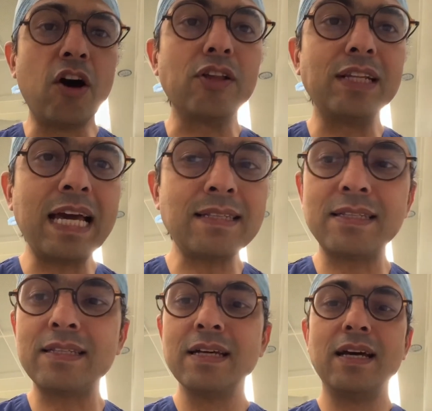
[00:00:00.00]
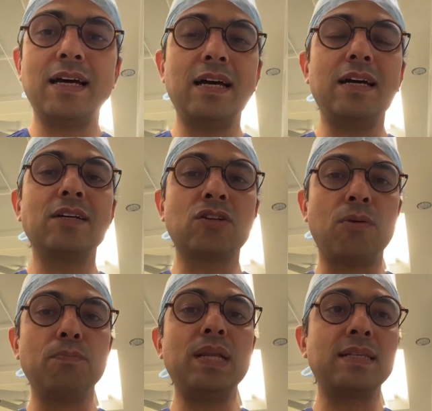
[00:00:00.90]
less
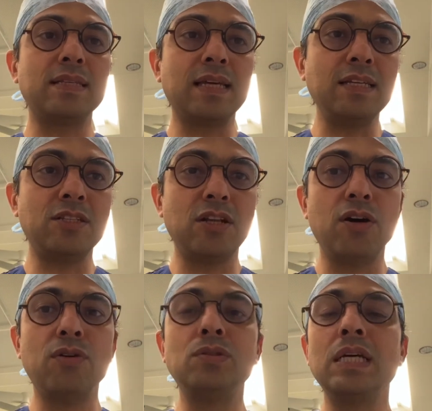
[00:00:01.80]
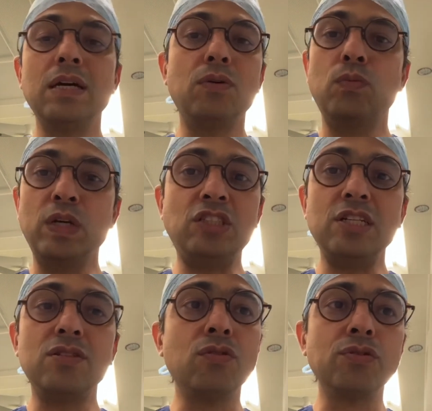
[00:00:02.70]
complex caseload, which
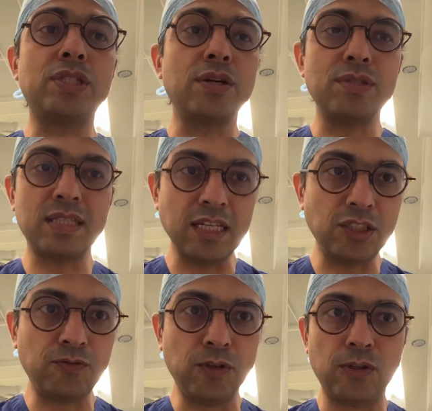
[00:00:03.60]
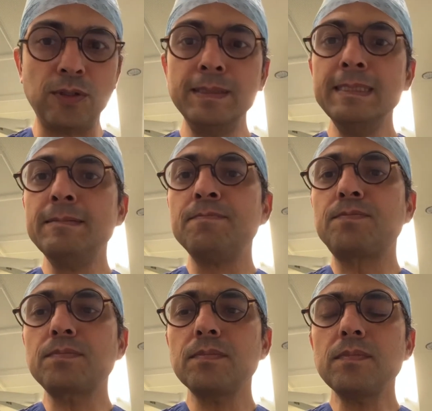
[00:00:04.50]
is also stage 4.
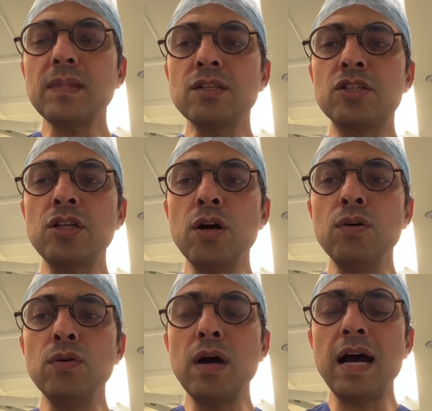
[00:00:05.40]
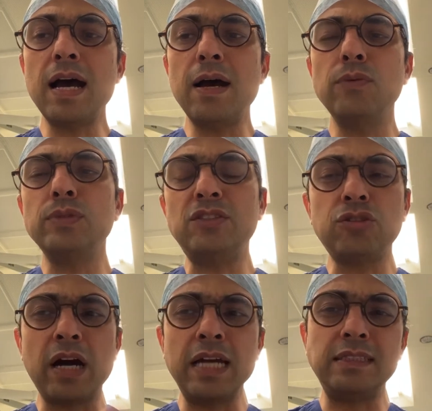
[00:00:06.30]
So we
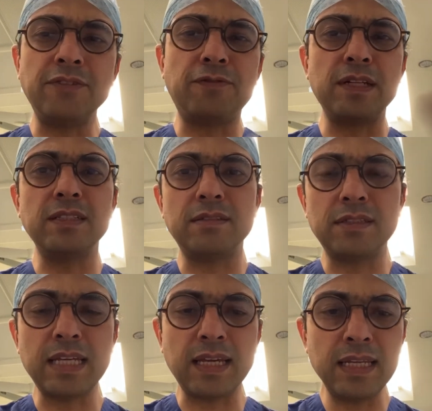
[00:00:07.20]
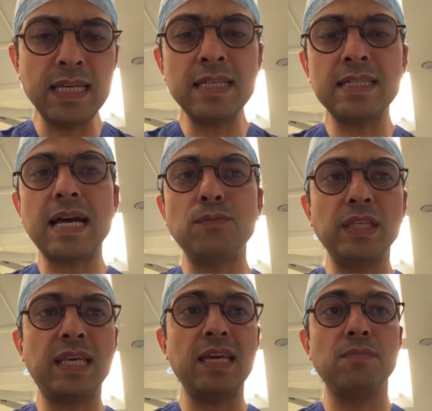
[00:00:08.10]
tried different techniques, and we
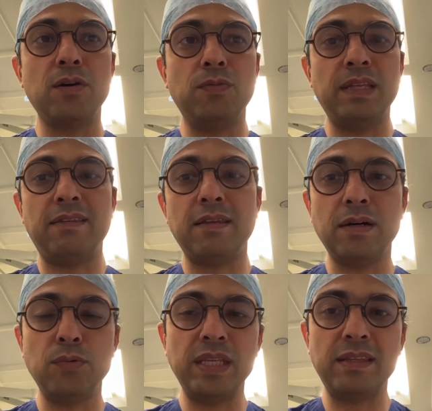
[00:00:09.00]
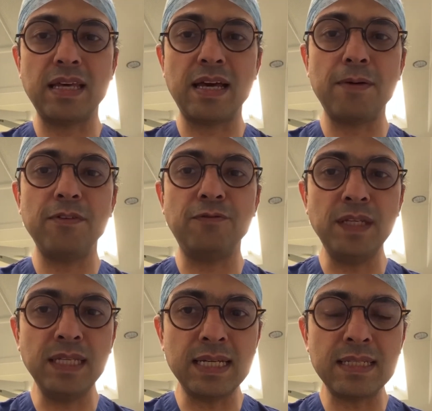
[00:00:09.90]
came up with
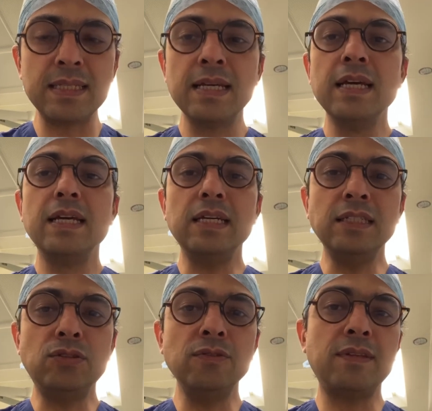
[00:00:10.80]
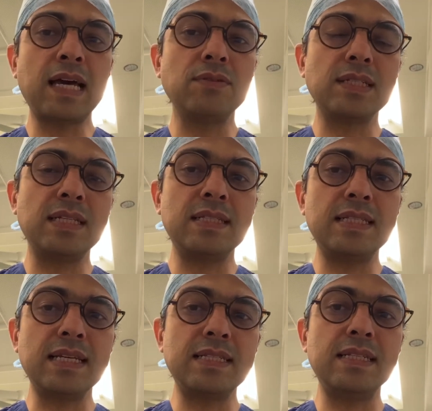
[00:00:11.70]
Vness in
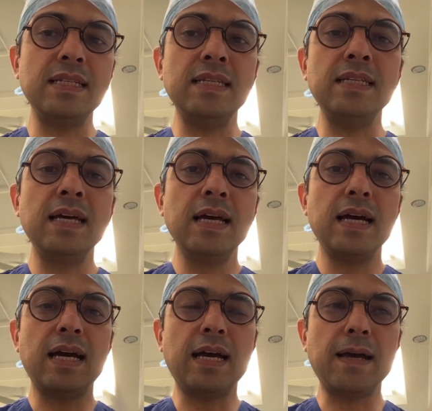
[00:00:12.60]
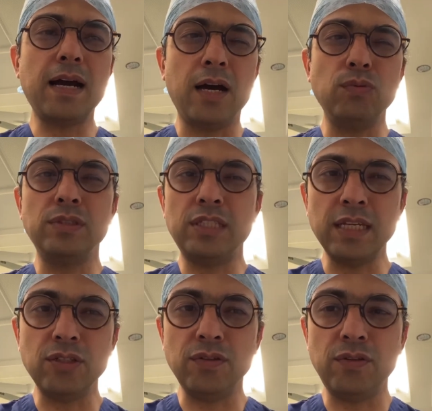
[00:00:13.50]
2016. I will
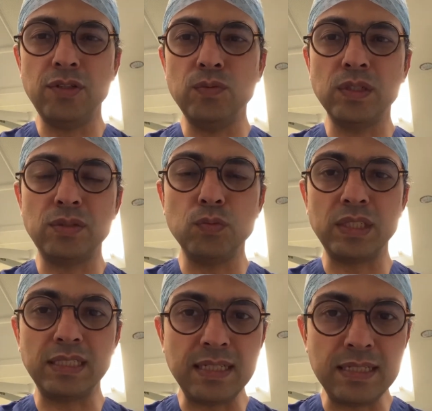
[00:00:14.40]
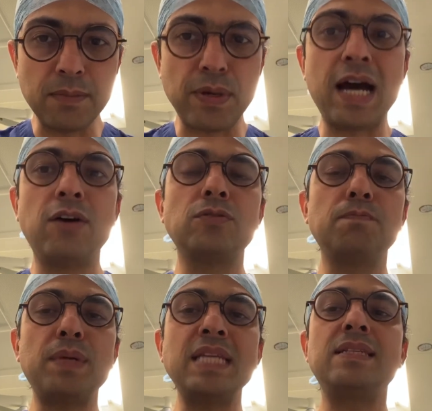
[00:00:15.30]
take you through what it is about.
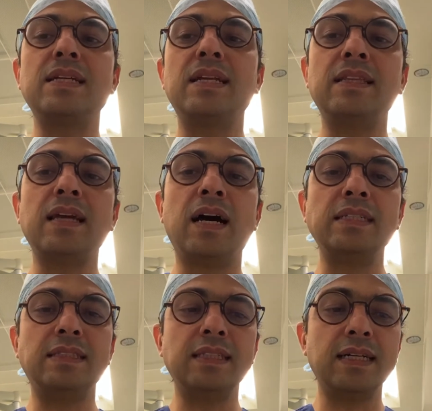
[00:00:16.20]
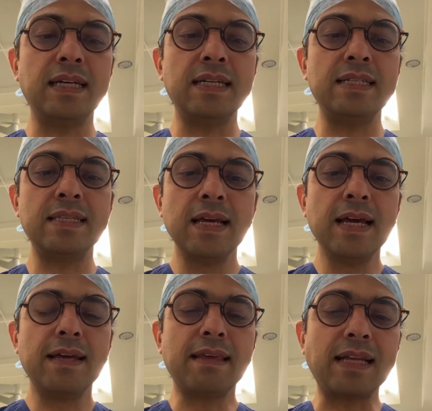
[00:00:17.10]
Basically, the idea is
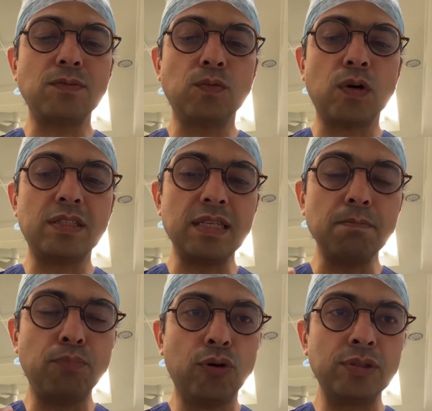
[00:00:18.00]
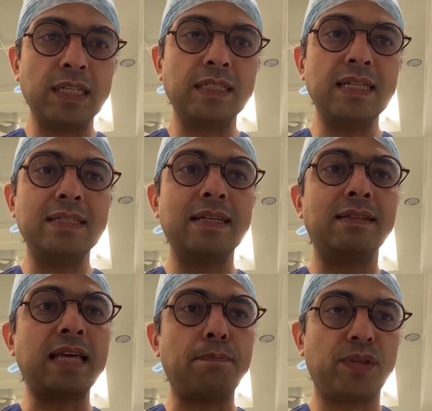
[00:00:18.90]
that what's important is the
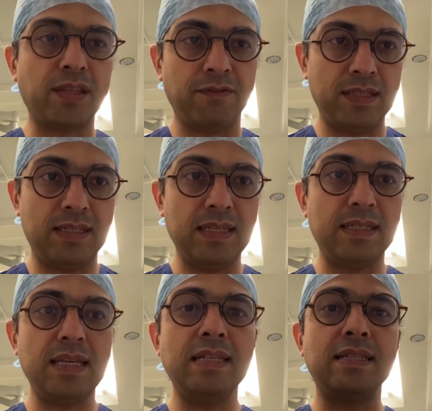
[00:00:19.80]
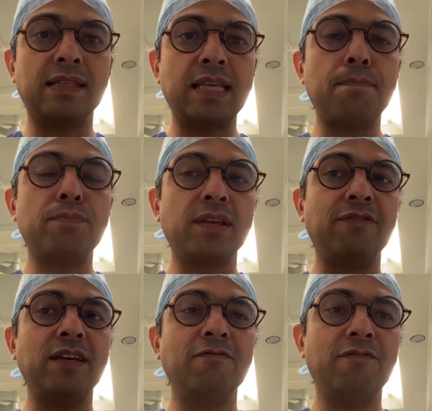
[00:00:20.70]
depth of disease, is the depth of
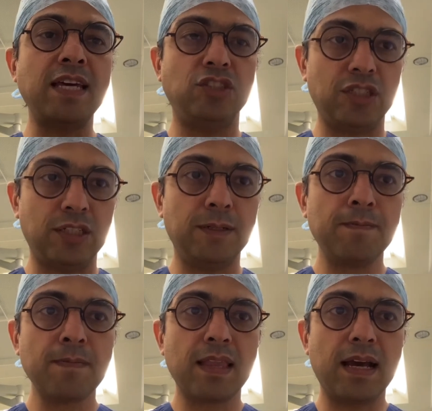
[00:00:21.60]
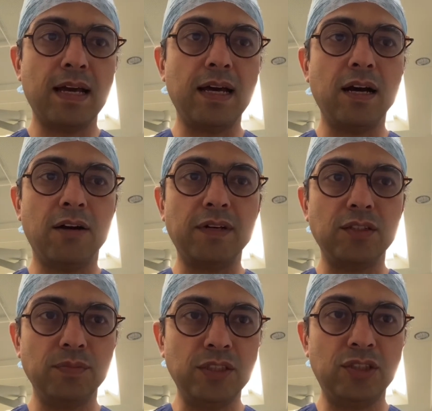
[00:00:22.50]
invasion of
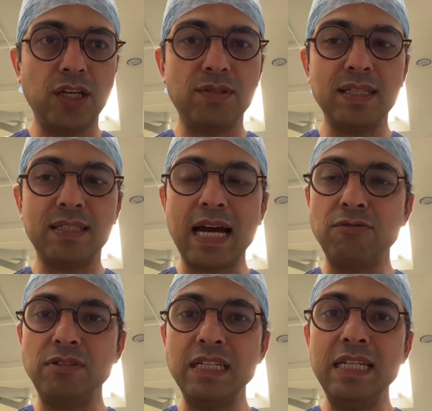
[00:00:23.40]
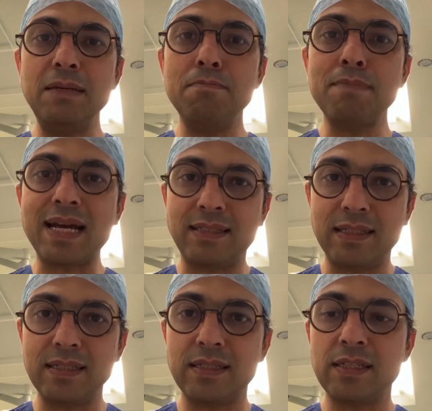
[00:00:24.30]
endometriosis that really
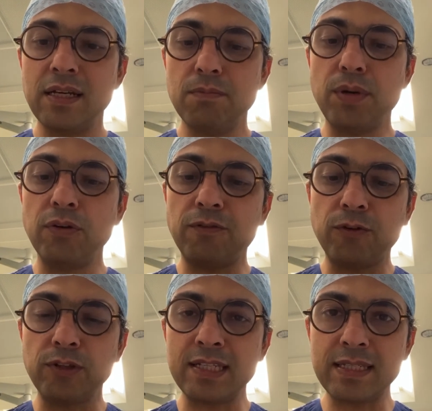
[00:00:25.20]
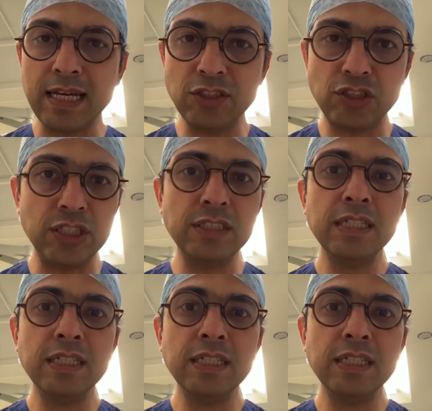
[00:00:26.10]
matters, both for the surgeon.